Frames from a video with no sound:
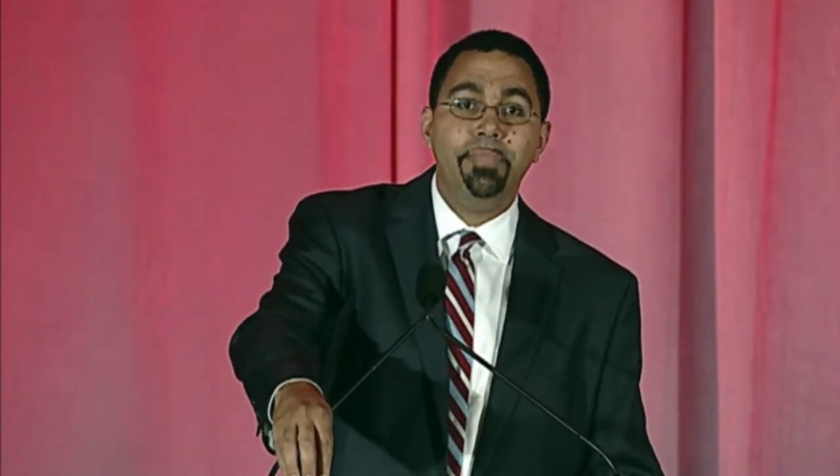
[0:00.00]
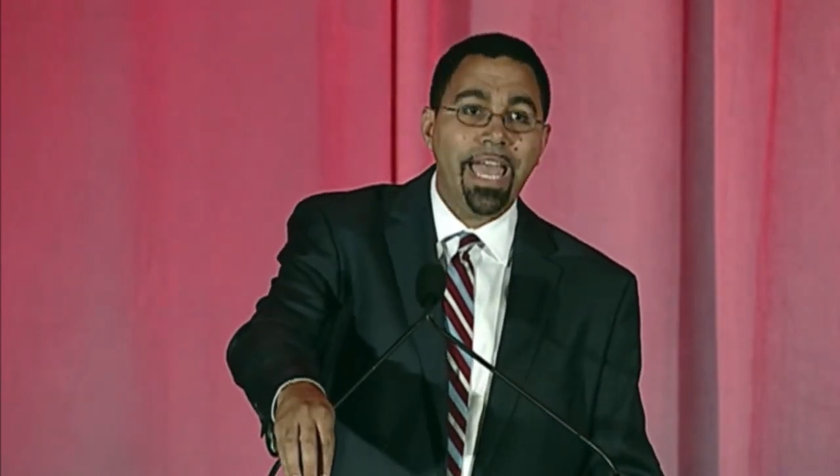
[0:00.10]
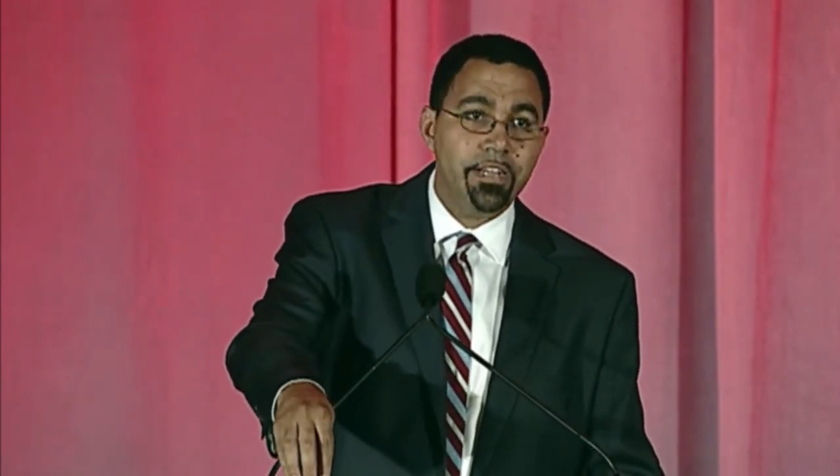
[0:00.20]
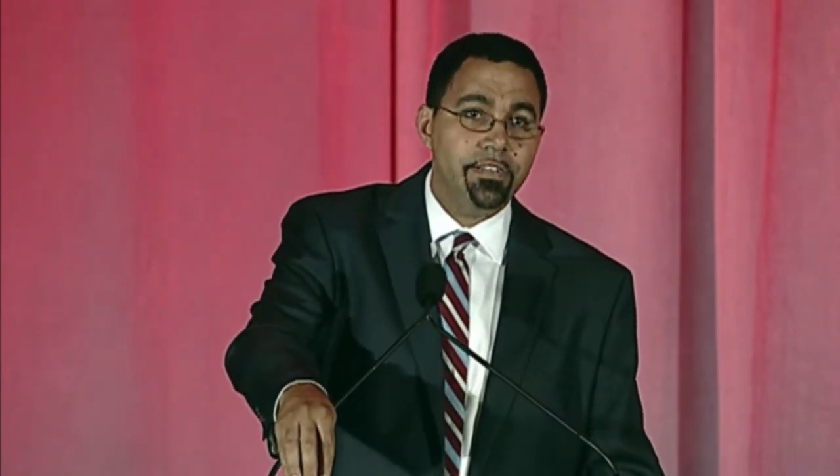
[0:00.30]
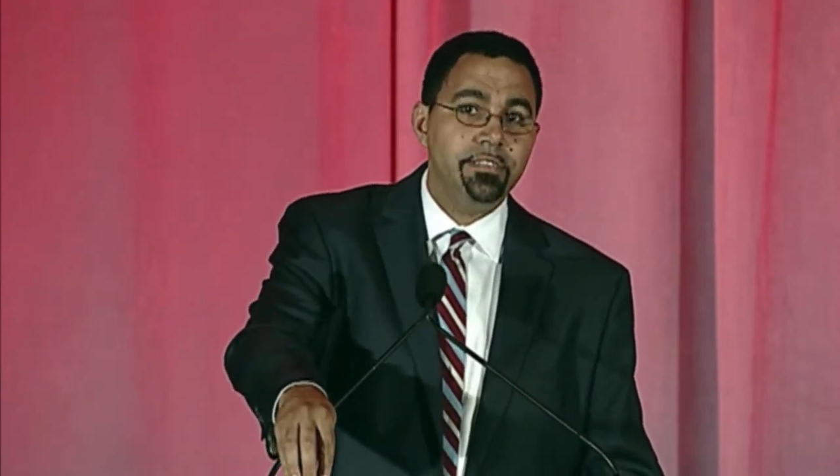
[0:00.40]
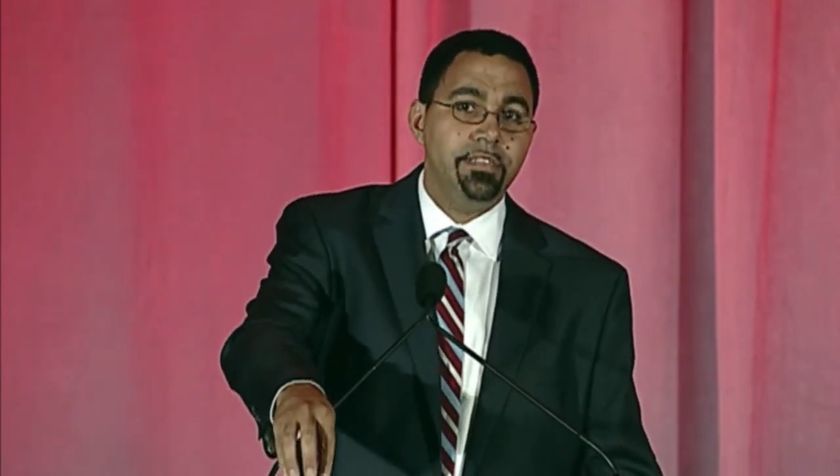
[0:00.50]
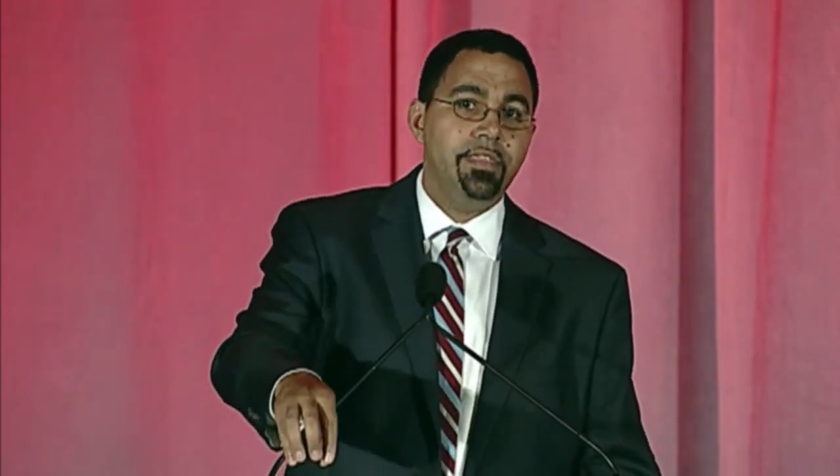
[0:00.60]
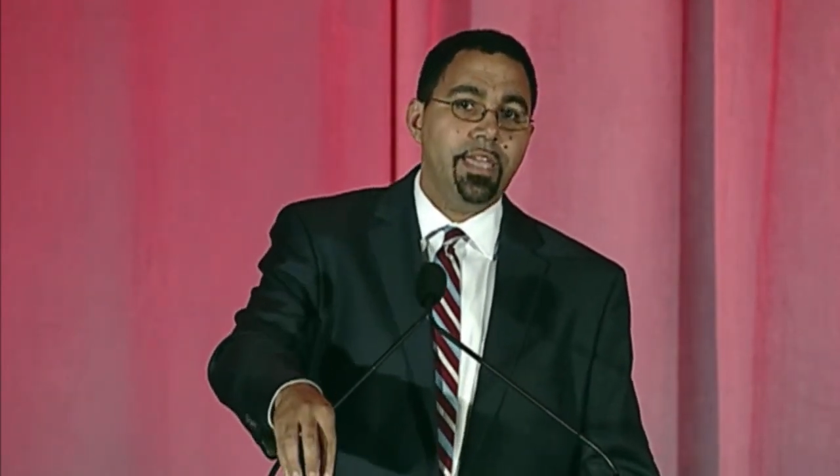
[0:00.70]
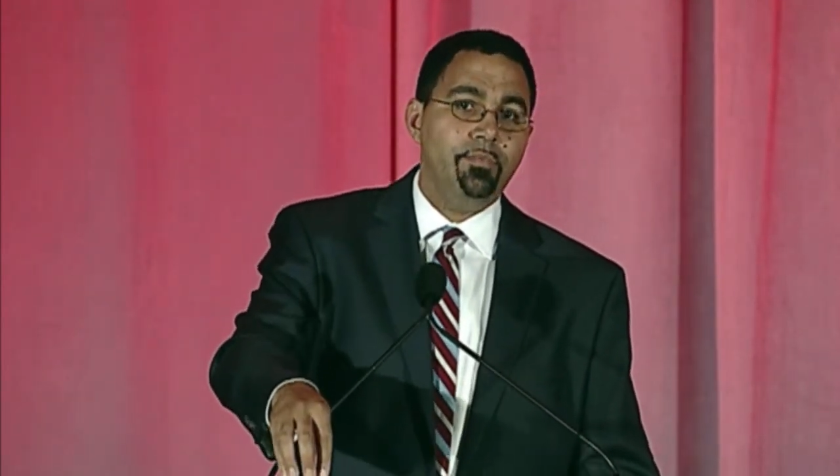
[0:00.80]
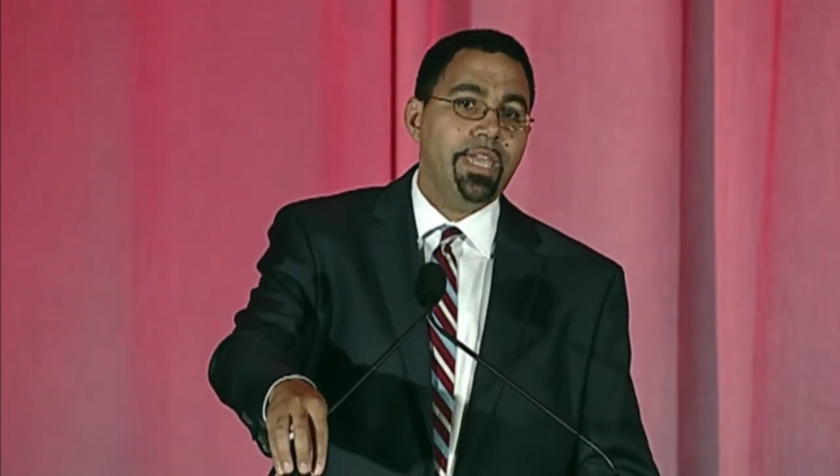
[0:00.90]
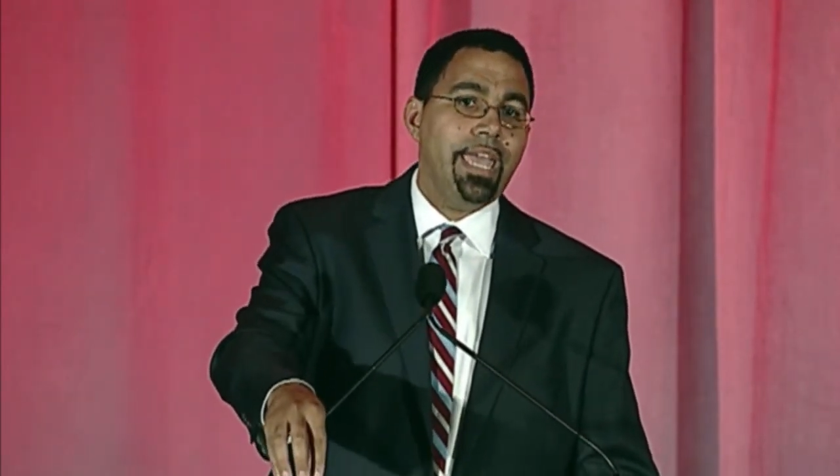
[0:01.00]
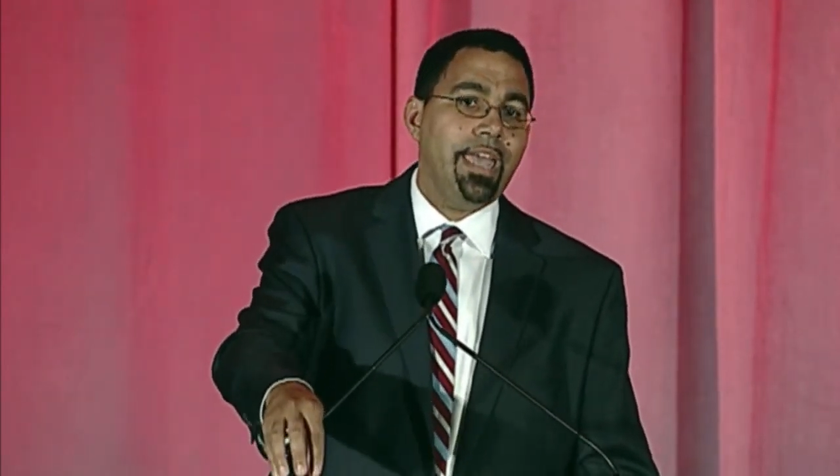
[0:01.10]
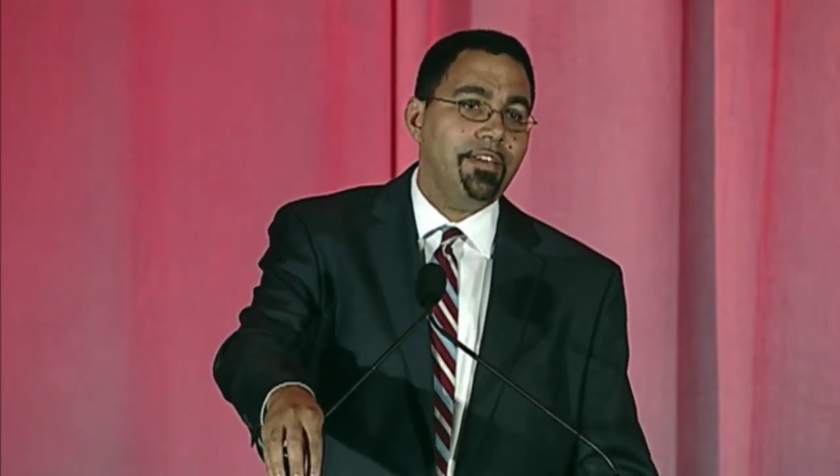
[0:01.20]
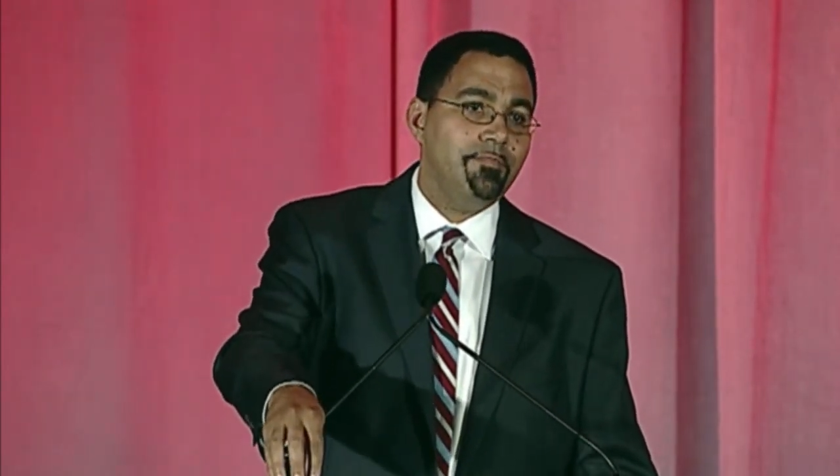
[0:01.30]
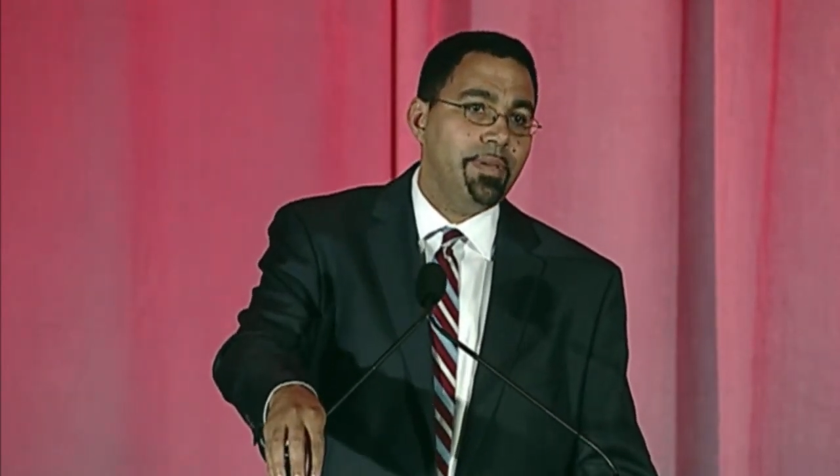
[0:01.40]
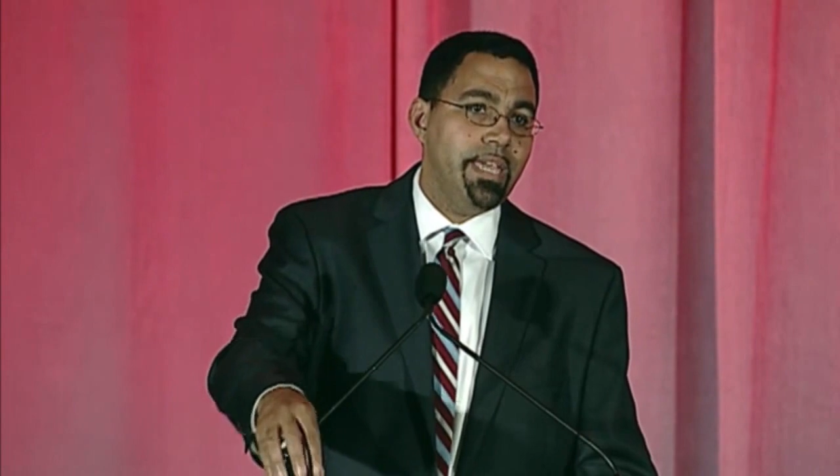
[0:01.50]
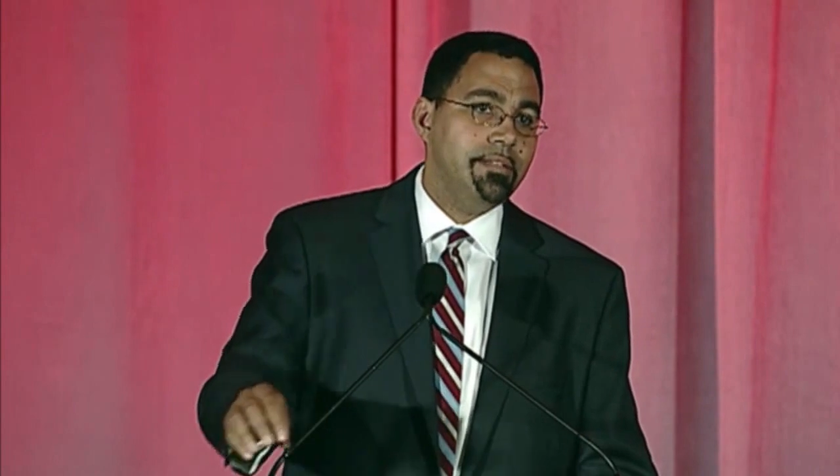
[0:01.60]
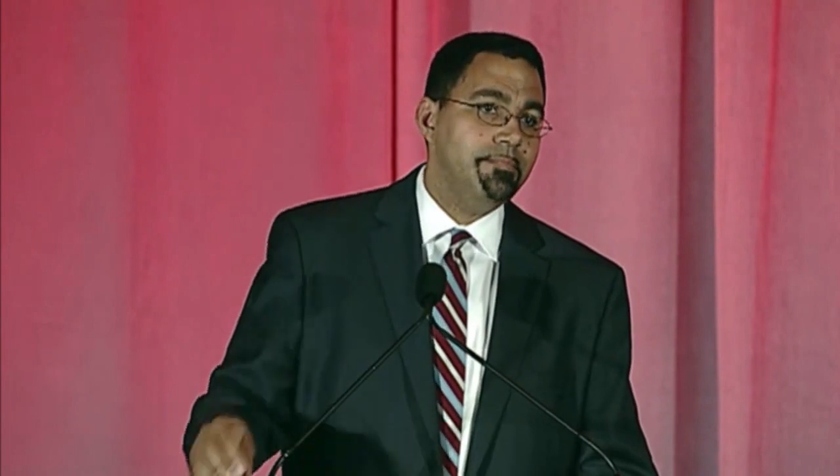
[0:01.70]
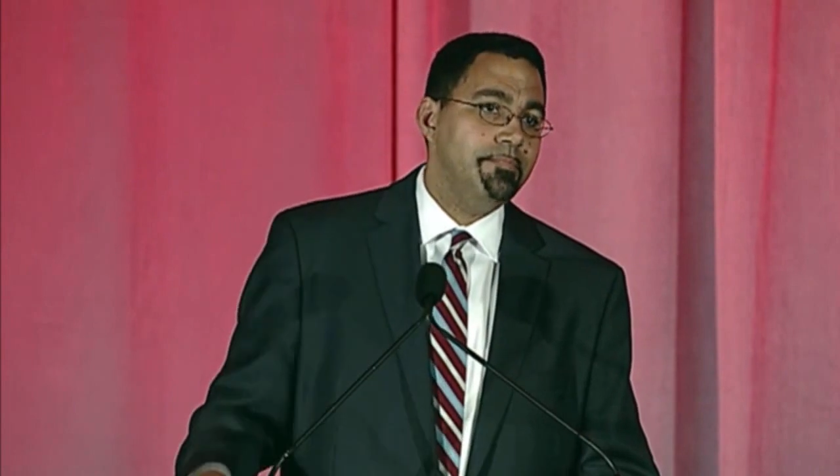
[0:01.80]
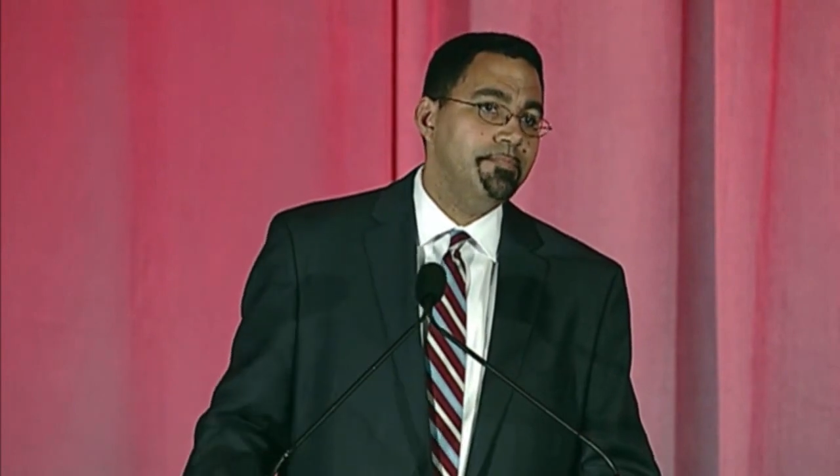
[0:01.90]
better than we have
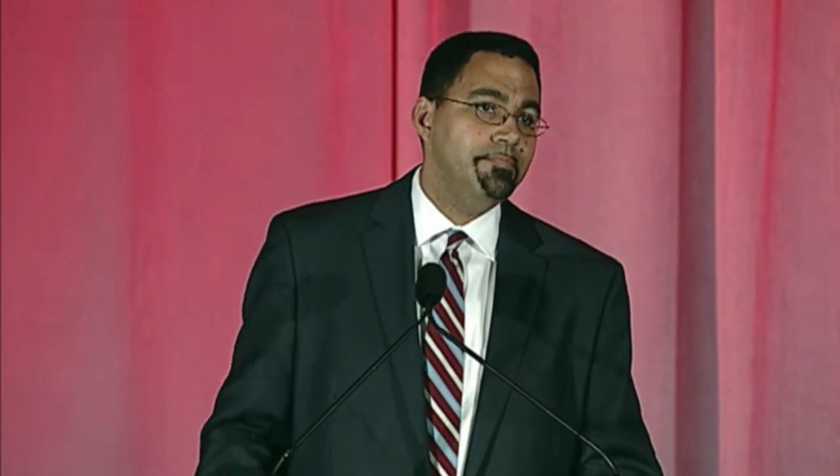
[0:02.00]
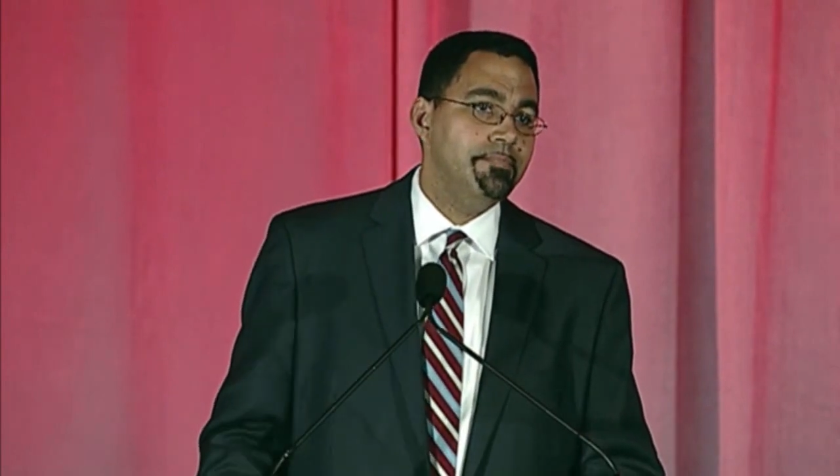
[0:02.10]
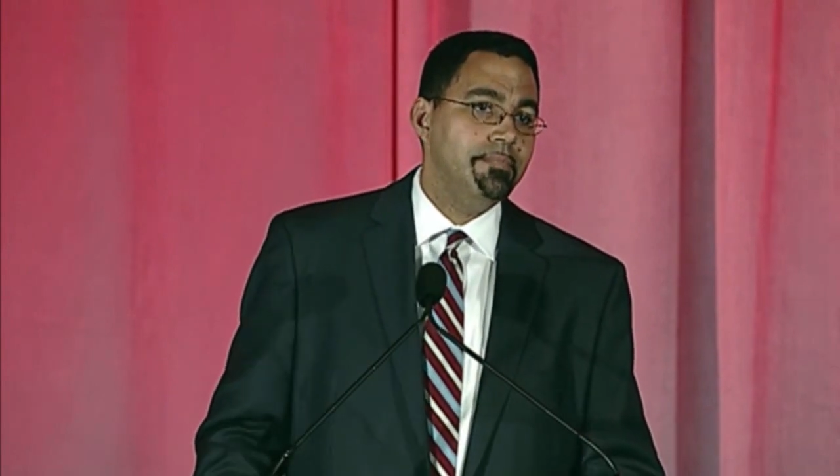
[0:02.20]
been.